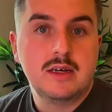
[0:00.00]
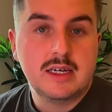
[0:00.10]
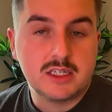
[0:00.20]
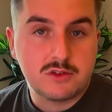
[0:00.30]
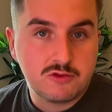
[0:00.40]

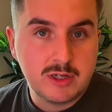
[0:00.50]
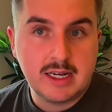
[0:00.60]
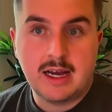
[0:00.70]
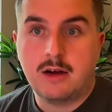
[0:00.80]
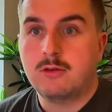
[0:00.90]
It's free
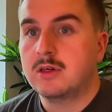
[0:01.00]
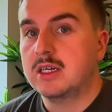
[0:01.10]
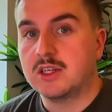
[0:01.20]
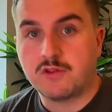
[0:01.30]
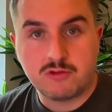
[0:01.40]
now.
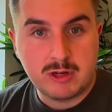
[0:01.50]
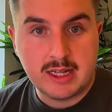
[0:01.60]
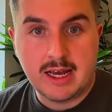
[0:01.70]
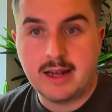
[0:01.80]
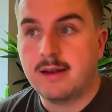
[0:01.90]
It's free
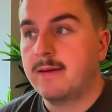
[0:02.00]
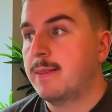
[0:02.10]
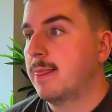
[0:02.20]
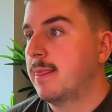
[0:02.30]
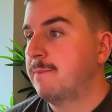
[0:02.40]
then.
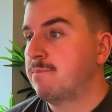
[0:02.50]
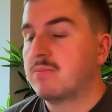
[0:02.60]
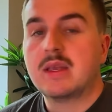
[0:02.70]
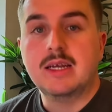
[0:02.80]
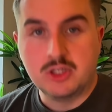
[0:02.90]

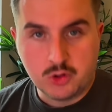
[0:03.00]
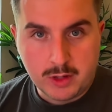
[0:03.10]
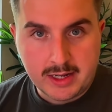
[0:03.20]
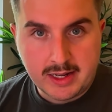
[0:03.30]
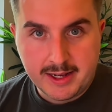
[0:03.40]
Enjoy
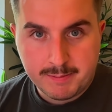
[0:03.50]
your day.